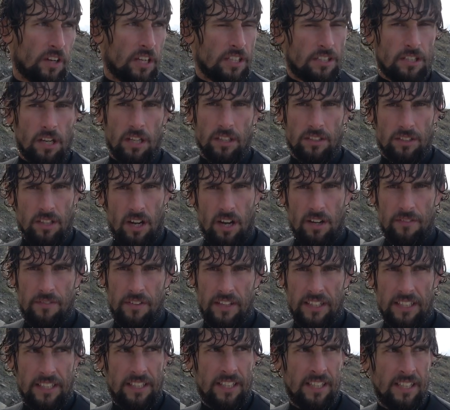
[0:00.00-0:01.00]
like duck
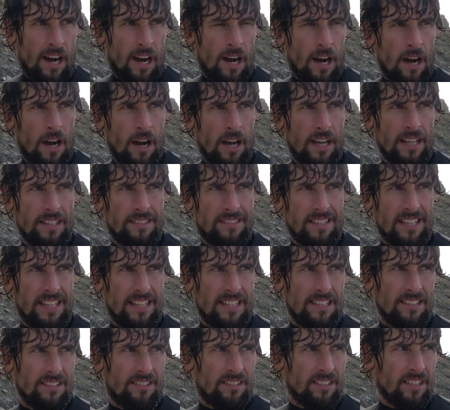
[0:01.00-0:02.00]
diving is
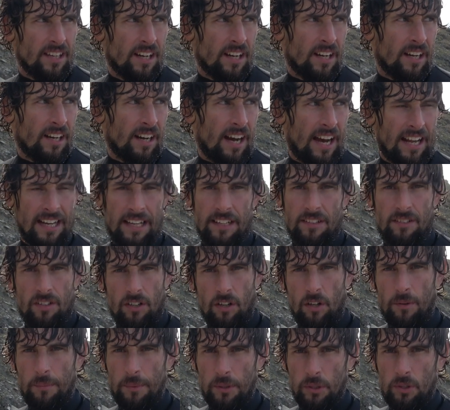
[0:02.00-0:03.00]
easier and it's a
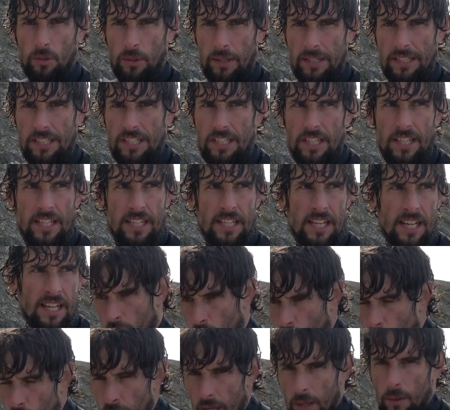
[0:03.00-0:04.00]
lot more twitchy.
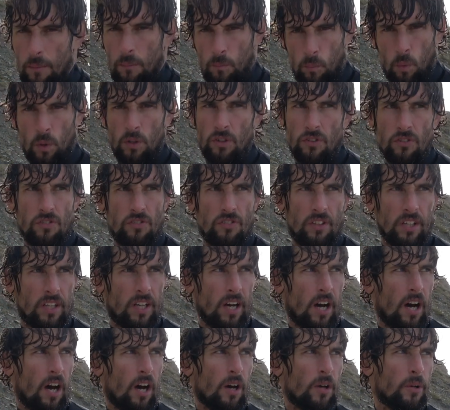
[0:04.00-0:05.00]
It wants to
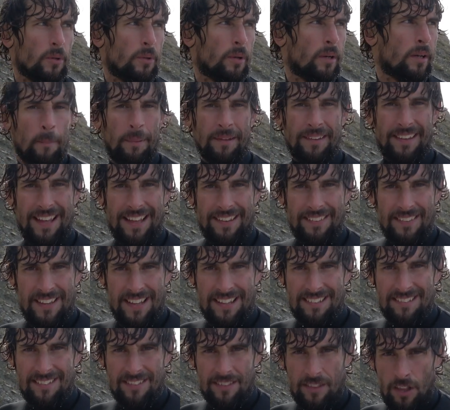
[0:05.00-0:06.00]
go, but then
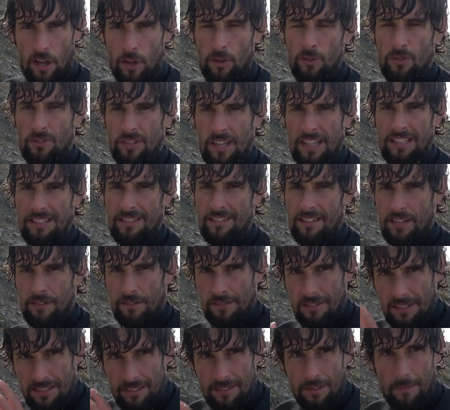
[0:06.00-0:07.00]
there's those
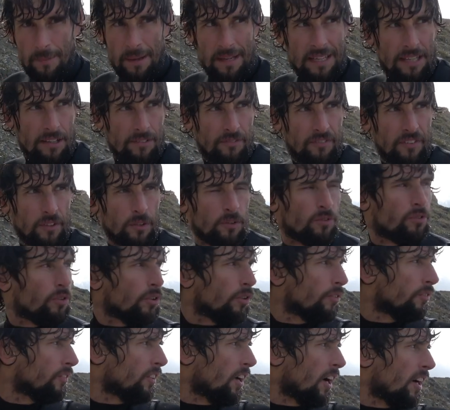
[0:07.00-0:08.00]
sensitivities that make it feel
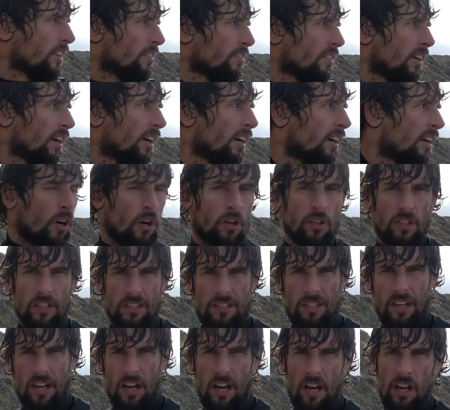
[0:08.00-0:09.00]
sort of nicer on a
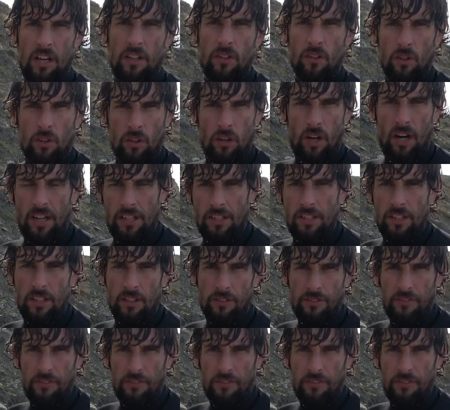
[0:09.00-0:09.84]
turn or under your